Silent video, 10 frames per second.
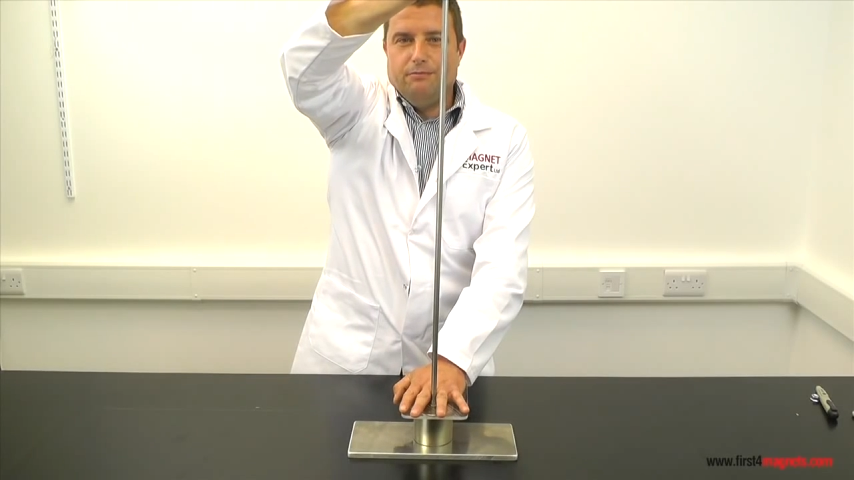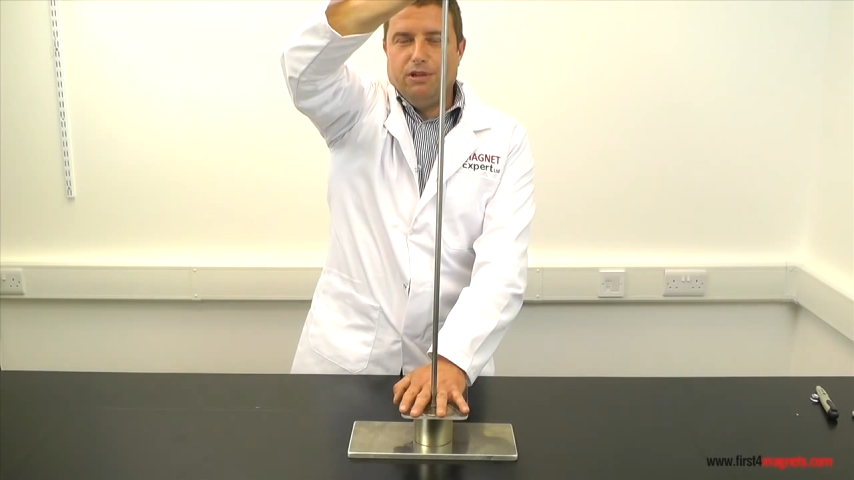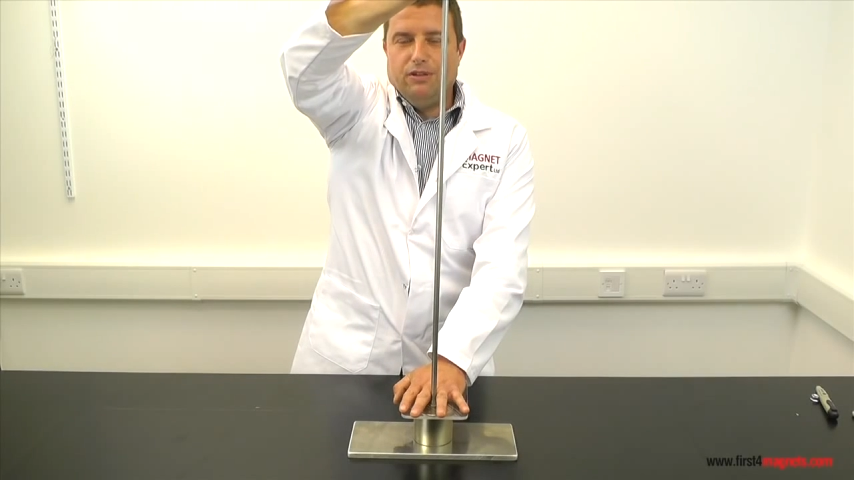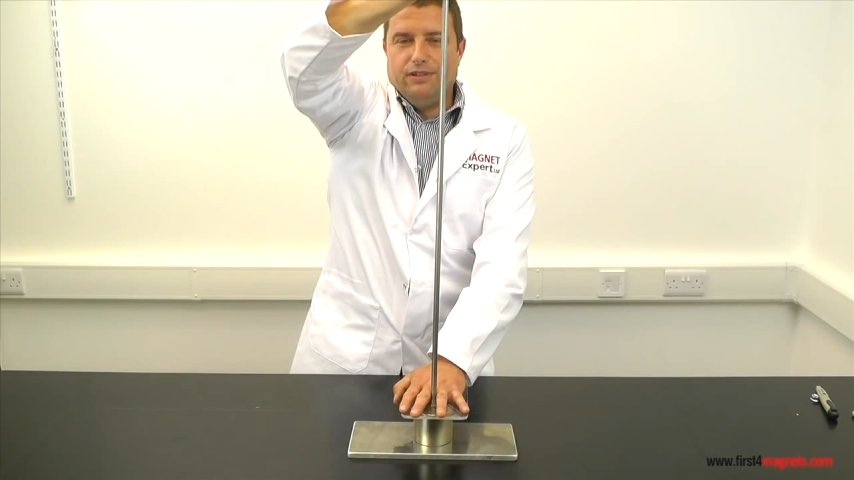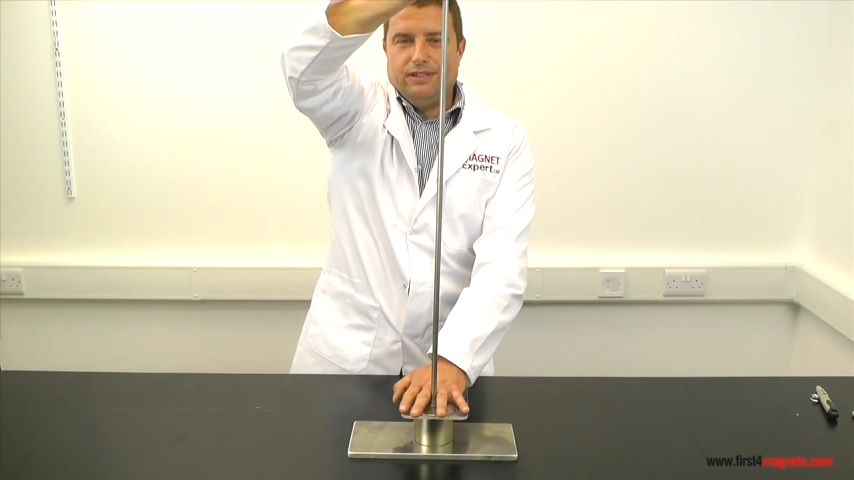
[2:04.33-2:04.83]

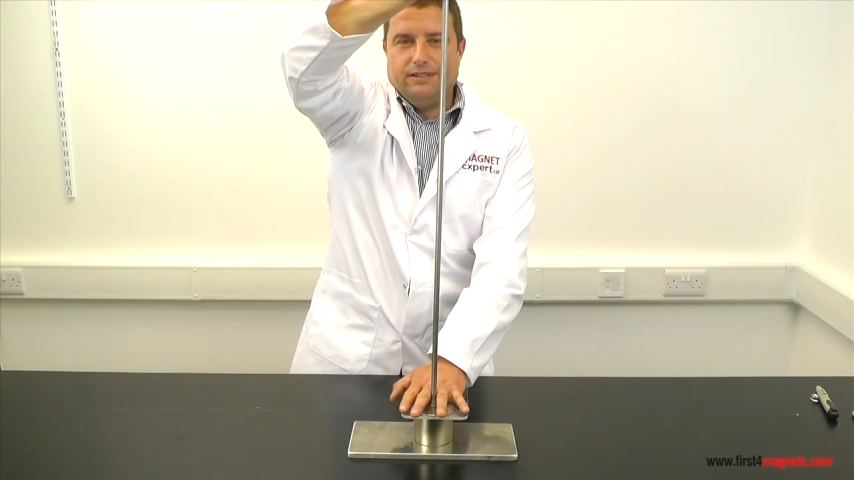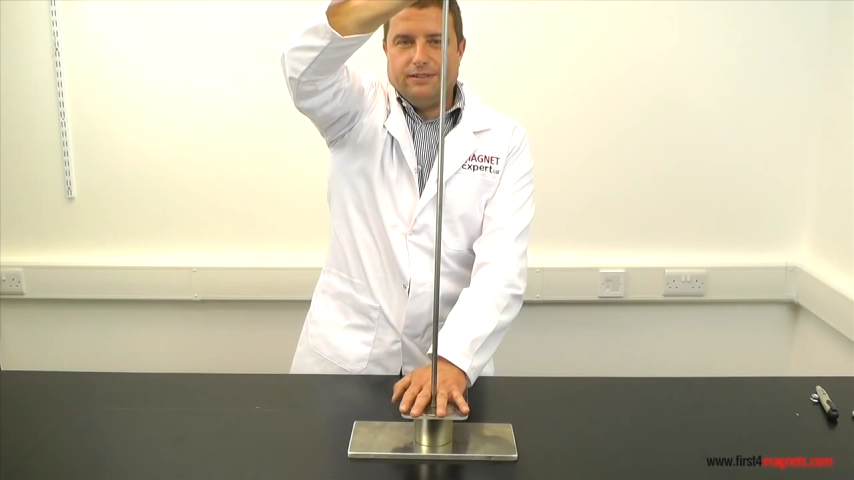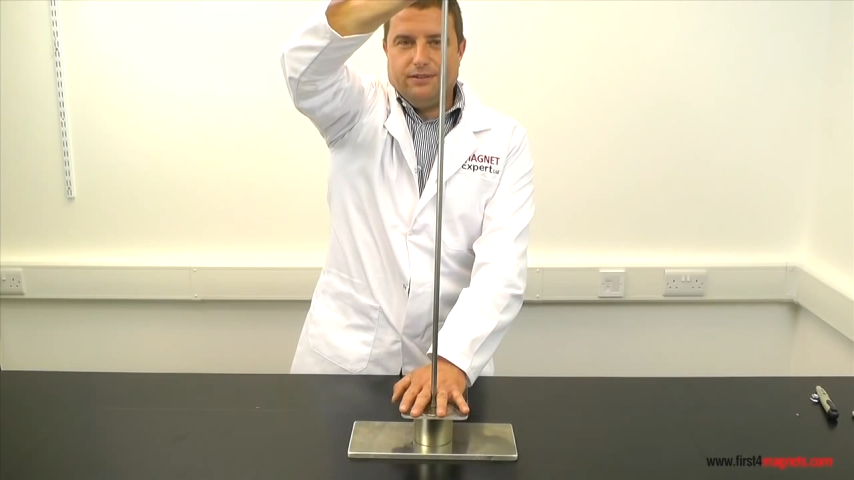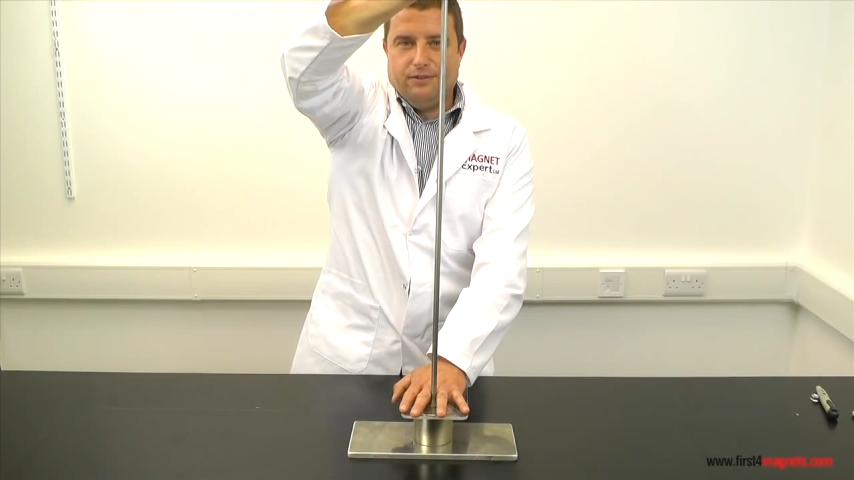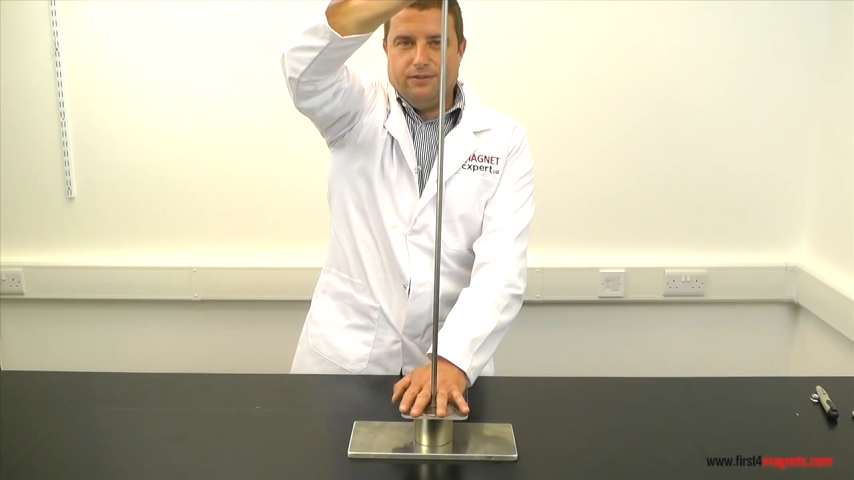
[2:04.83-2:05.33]
blood,
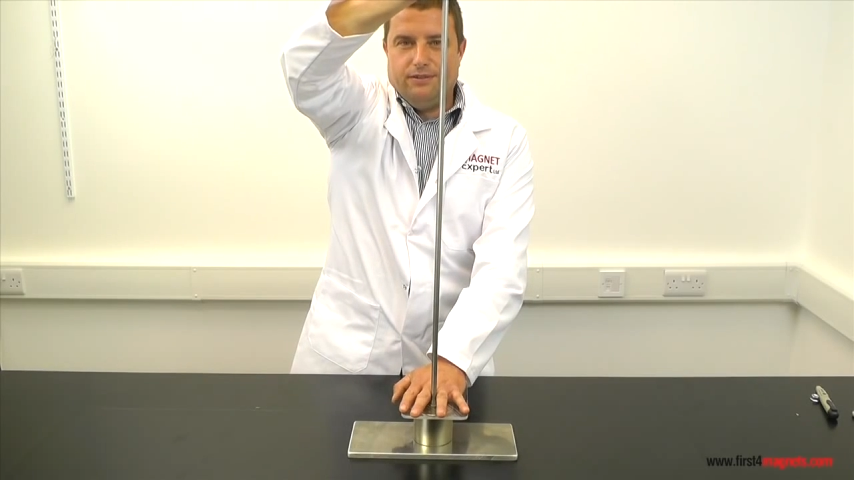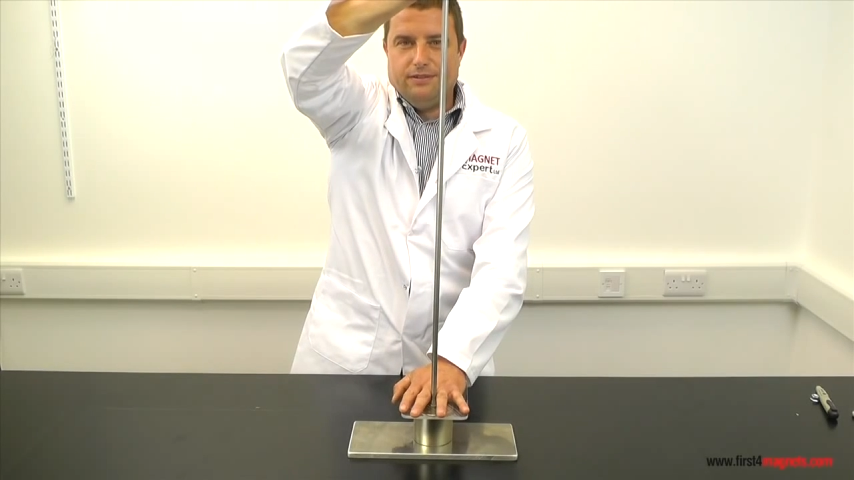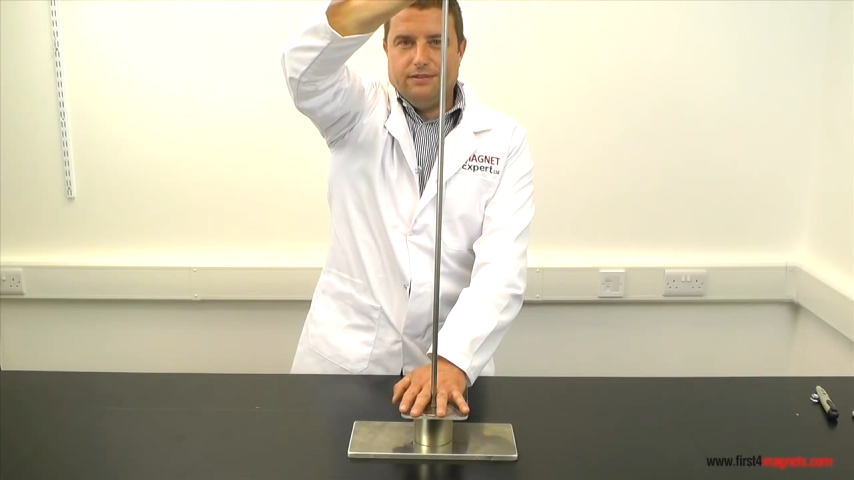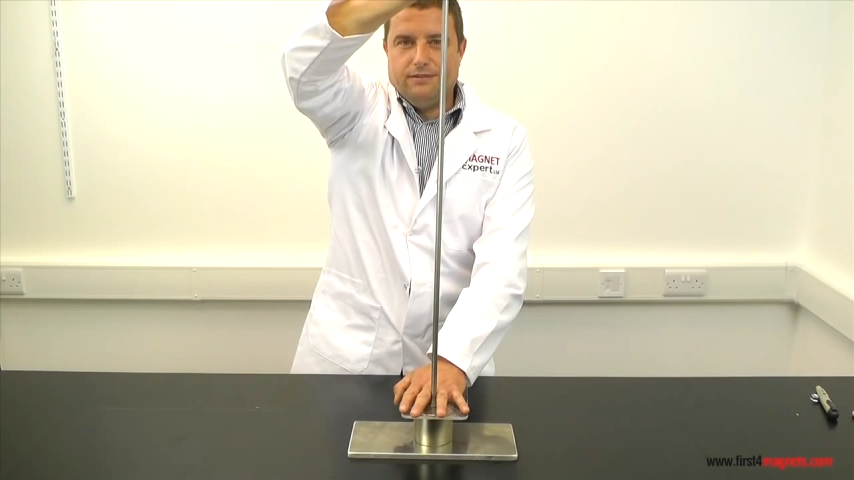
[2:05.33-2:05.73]
gore,